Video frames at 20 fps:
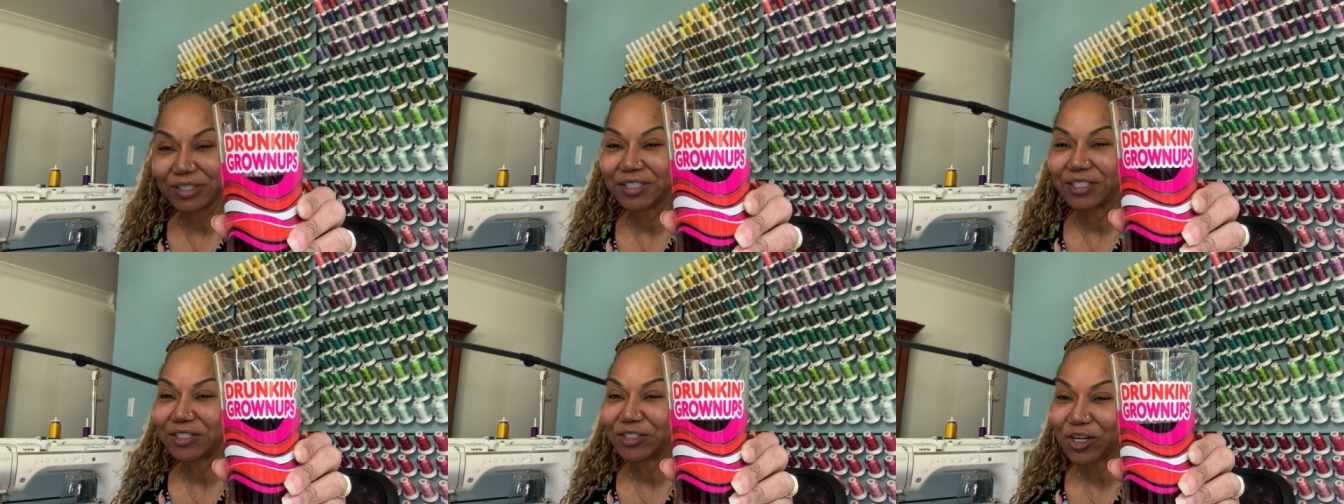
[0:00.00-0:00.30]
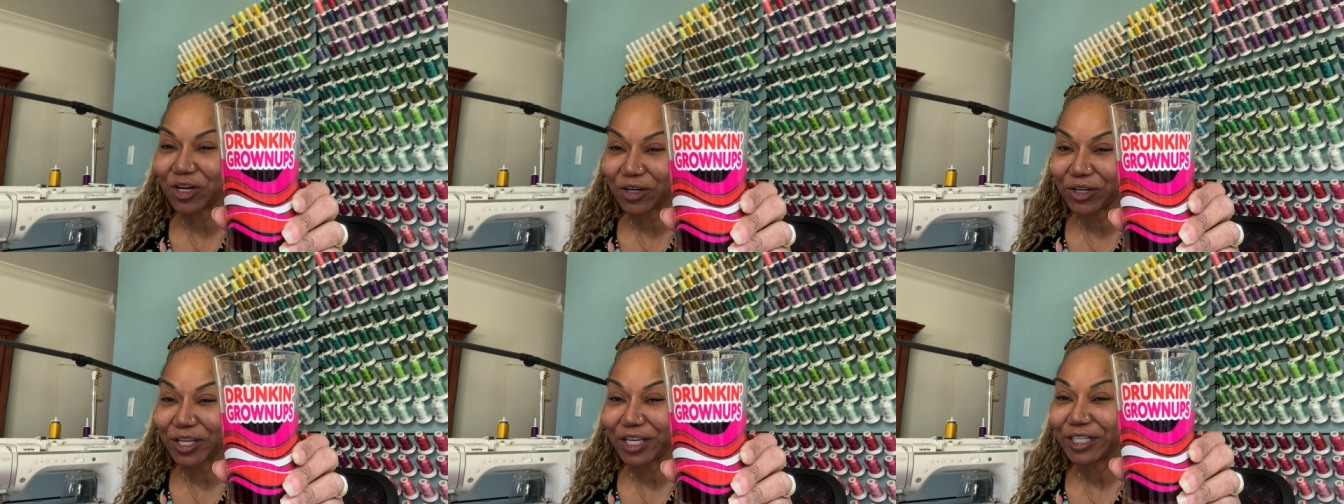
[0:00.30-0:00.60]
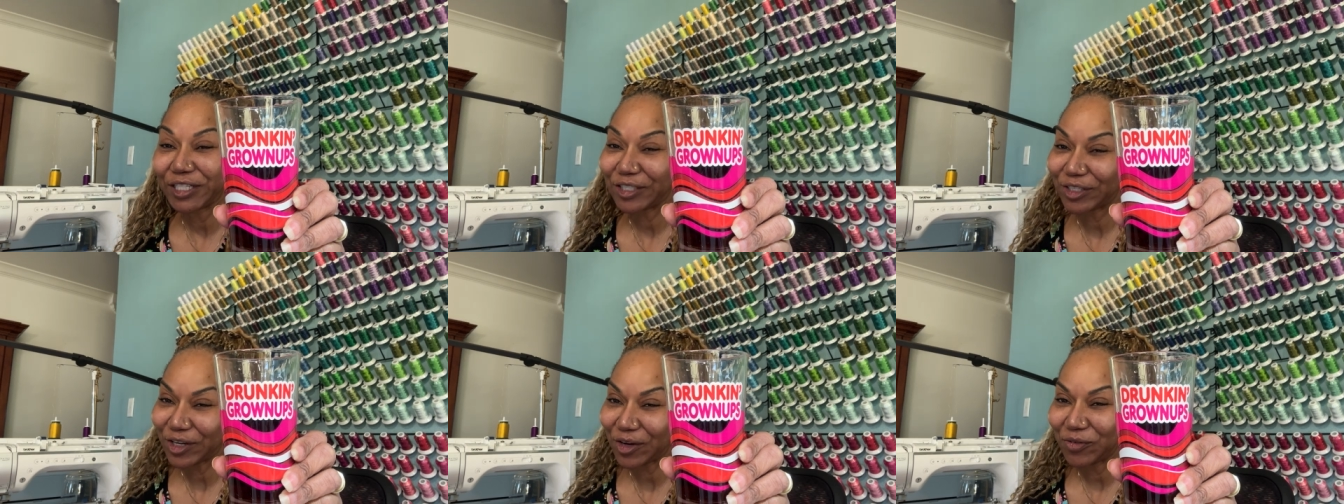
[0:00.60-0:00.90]

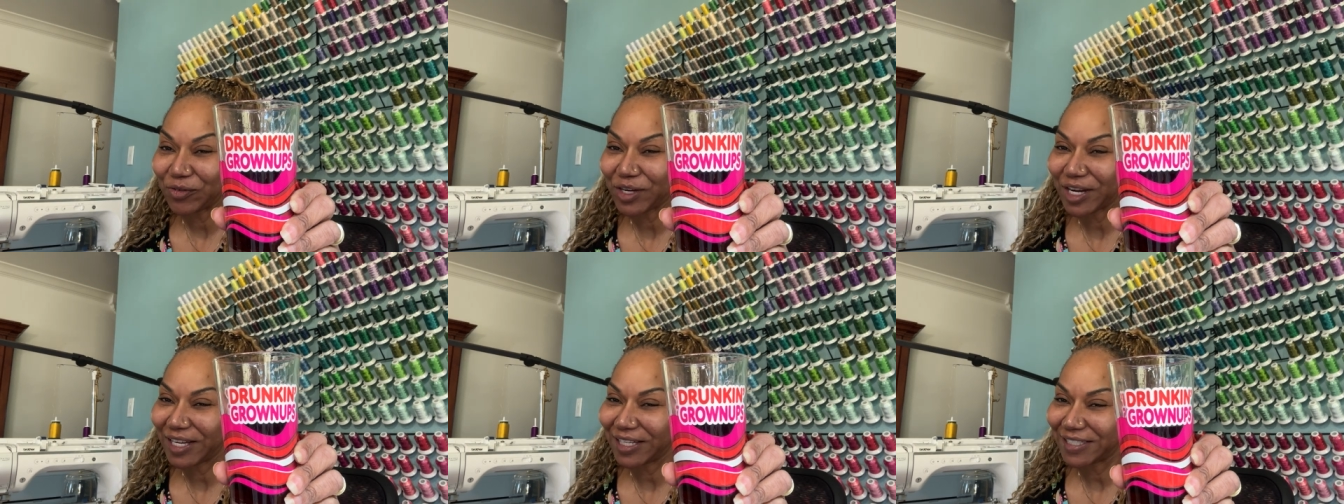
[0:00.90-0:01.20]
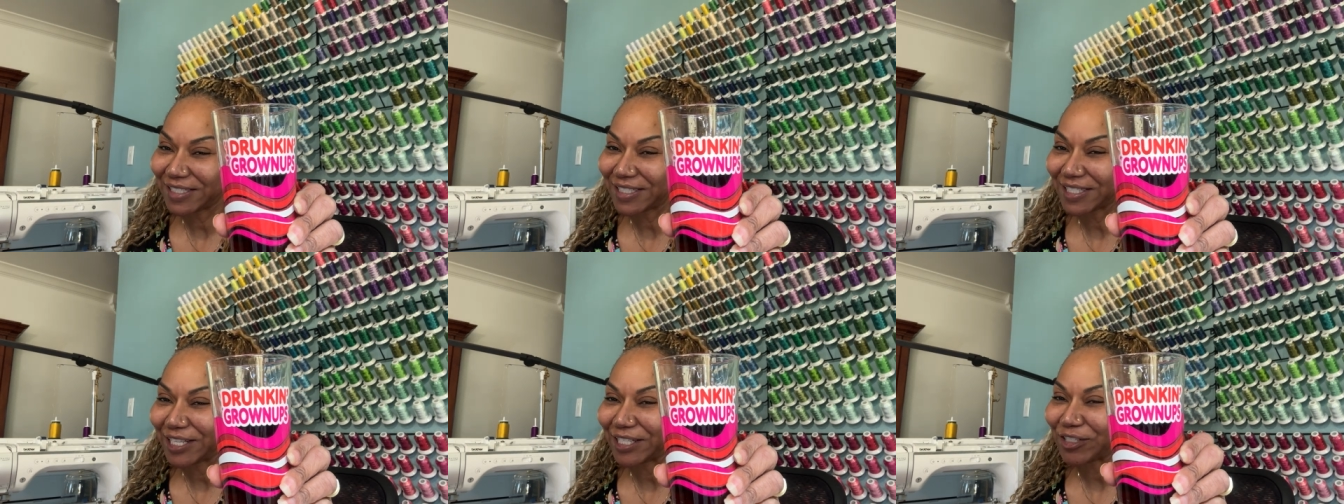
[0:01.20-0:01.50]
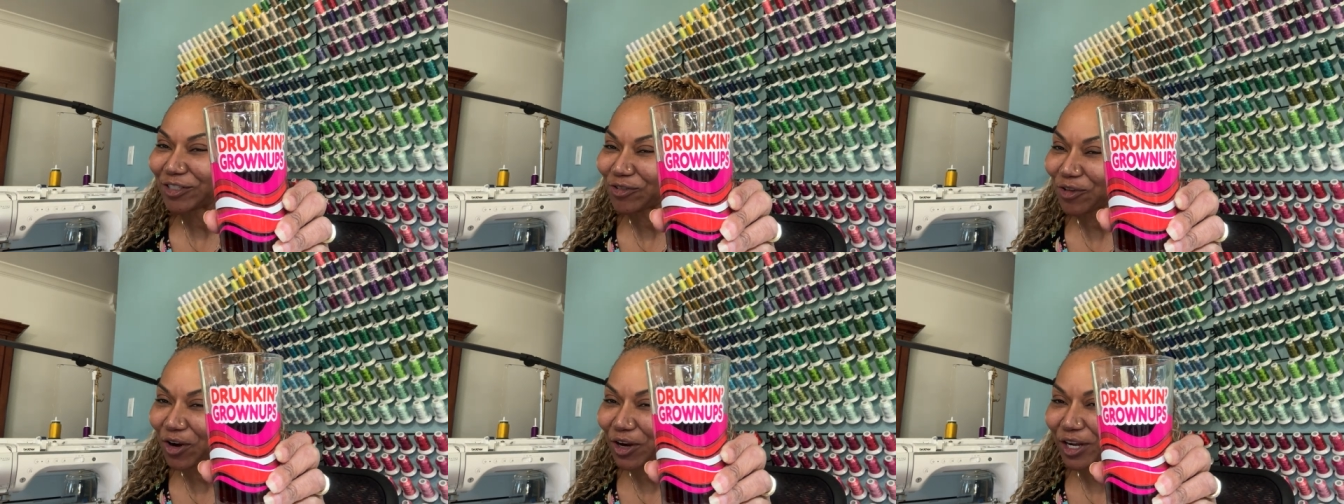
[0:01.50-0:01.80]
Dunkin' Donuts.
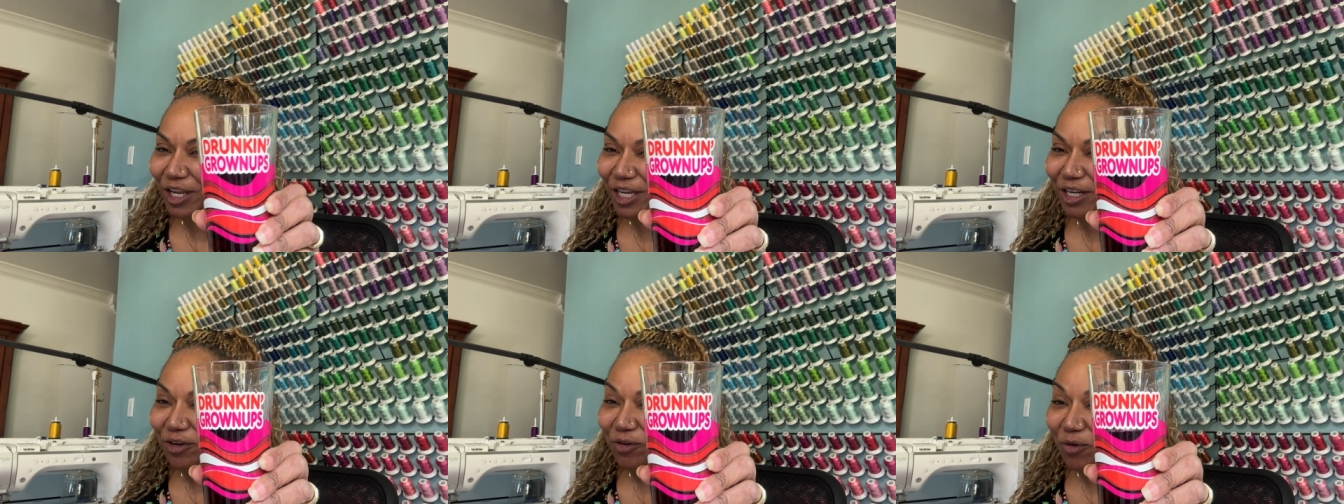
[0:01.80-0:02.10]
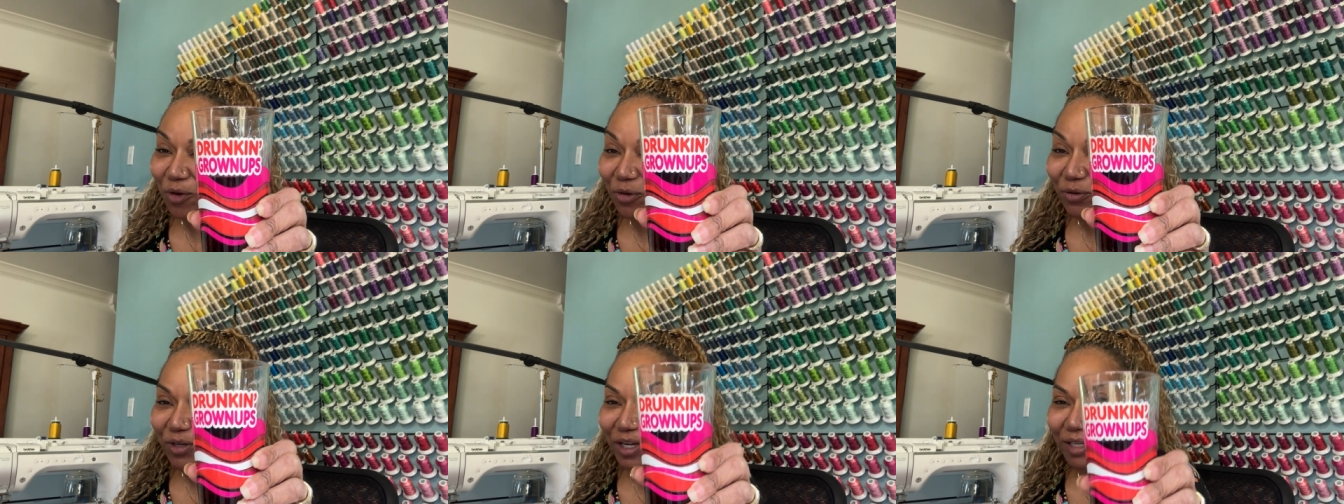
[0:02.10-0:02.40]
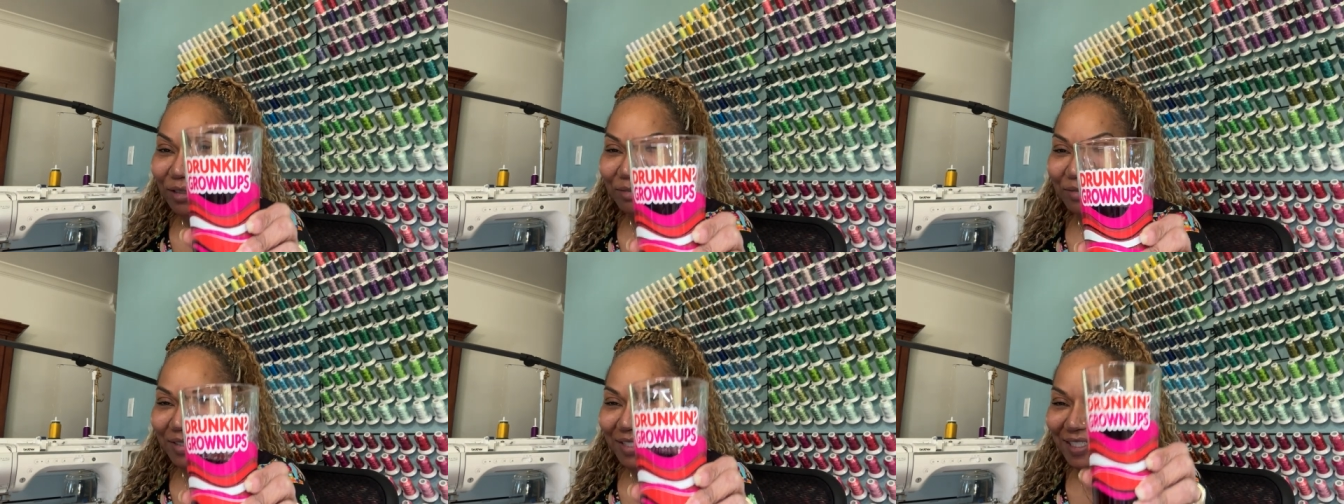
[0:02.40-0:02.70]
Drunken
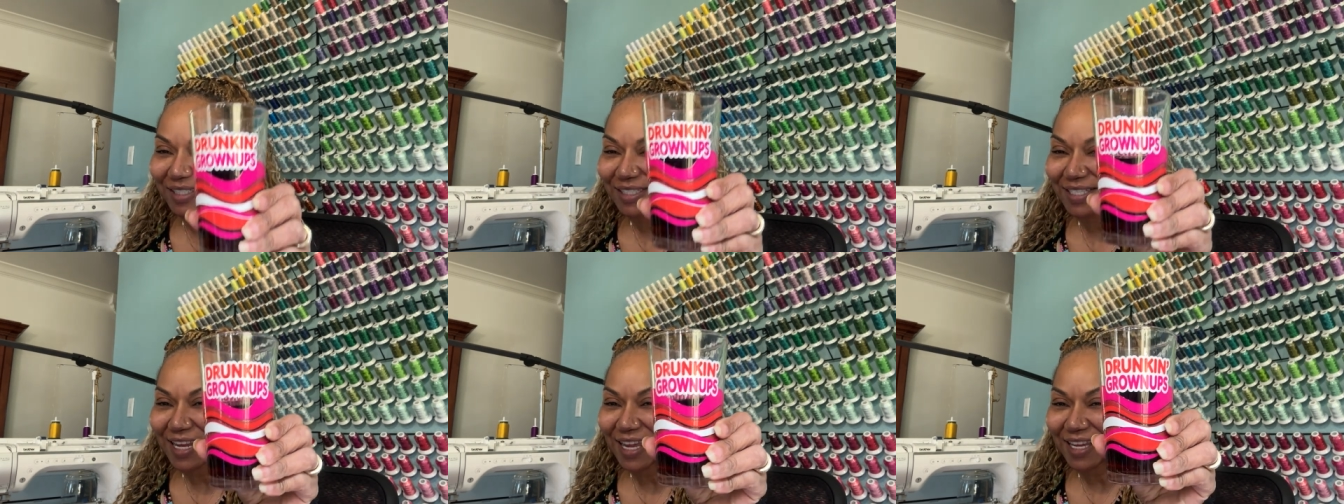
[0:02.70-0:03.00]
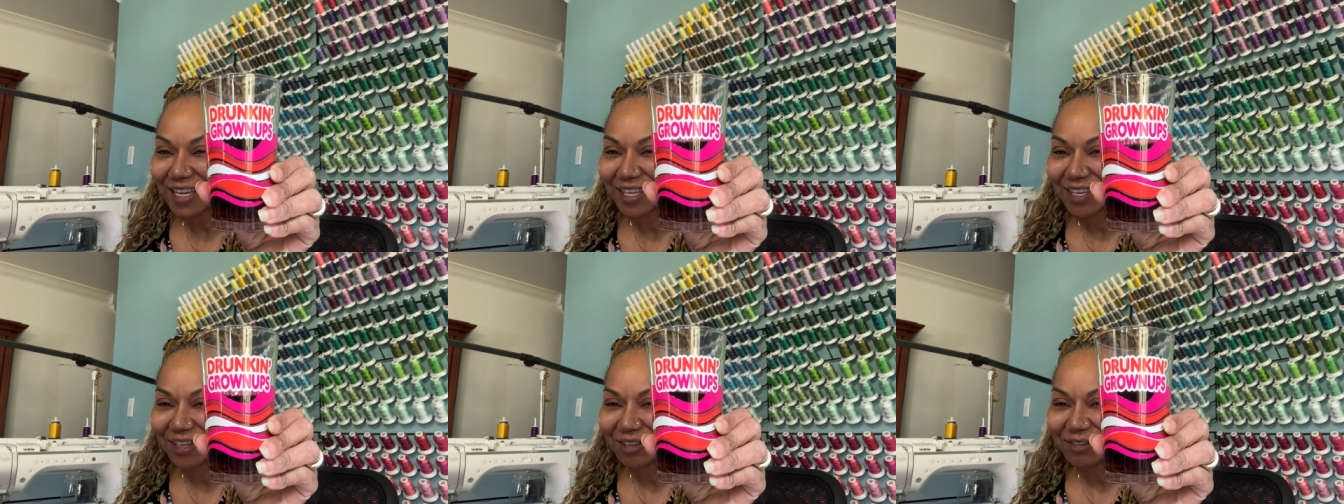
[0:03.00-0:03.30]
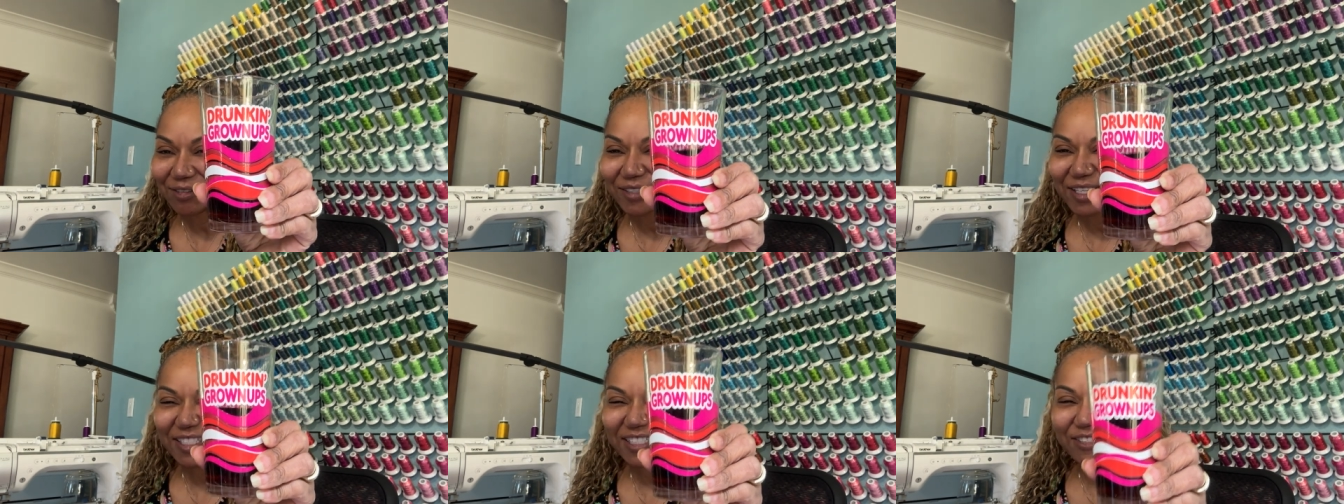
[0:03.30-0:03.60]
grown-ups. Isn't that
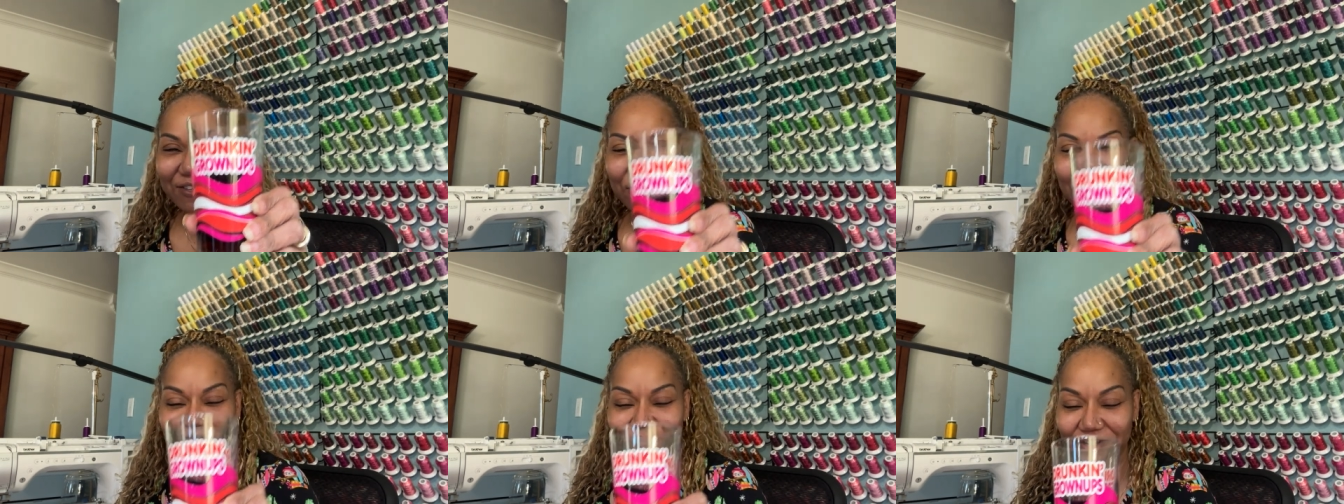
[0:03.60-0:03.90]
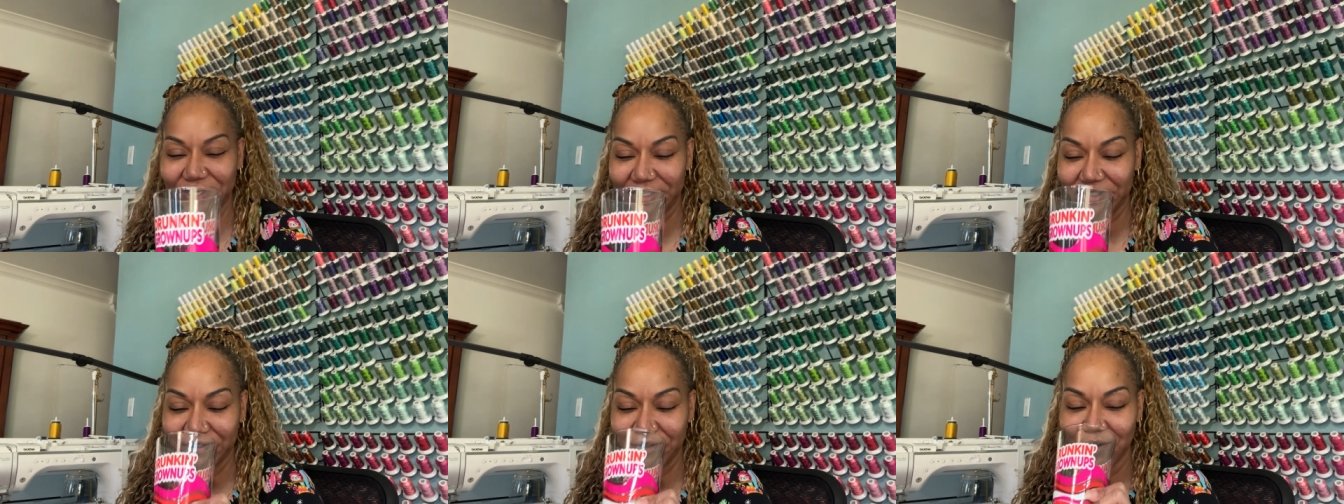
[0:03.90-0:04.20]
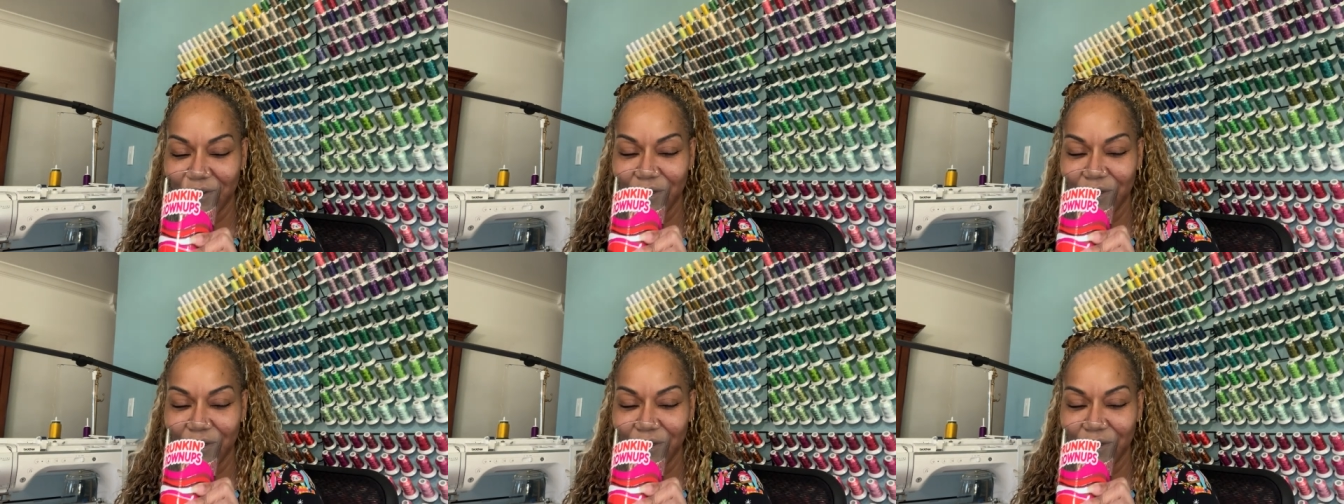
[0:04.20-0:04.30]
cute? That's so fun.